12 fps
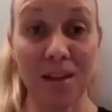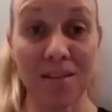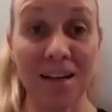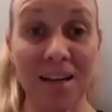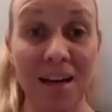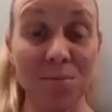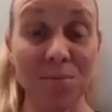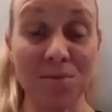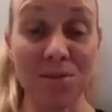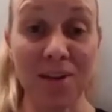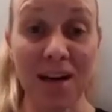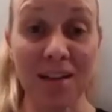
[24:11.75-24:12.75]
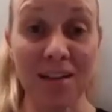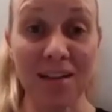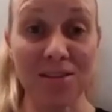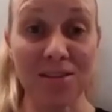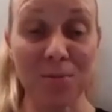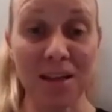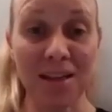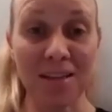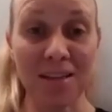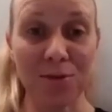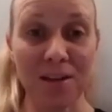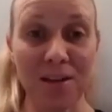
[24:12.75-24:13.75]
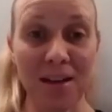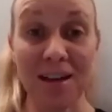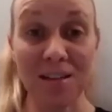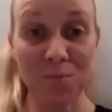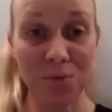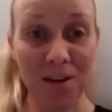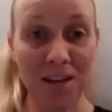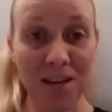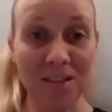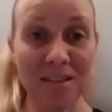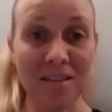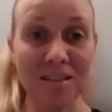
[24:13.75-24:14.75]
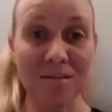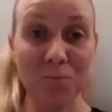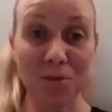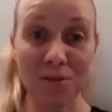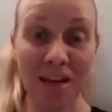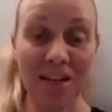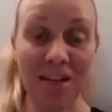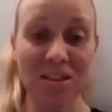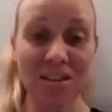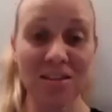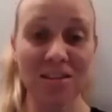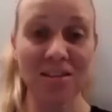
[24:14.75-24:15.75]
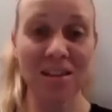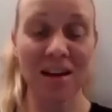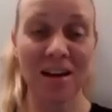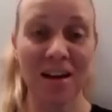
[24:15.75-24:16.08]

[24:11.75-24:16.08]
types of athletes, so many different aspirations, motivations,